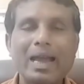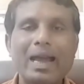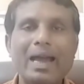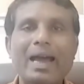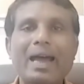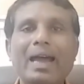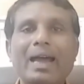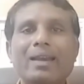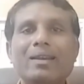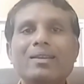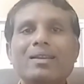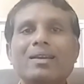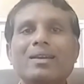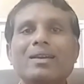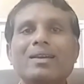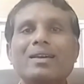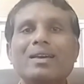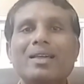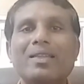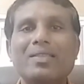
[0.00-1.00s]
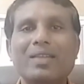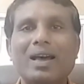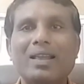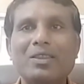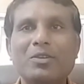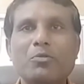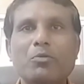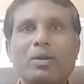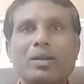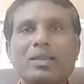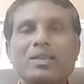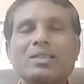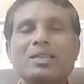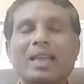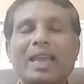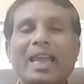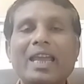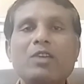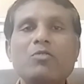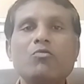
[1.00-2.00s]
And the other one is
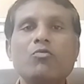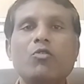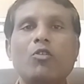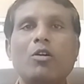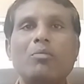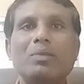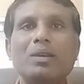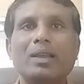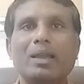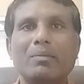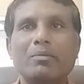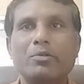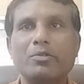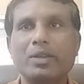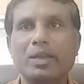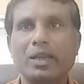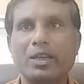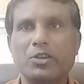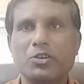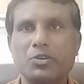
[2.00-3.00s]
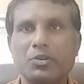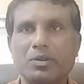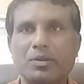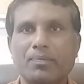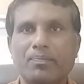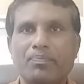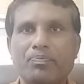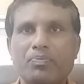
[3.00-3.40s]
informal communication.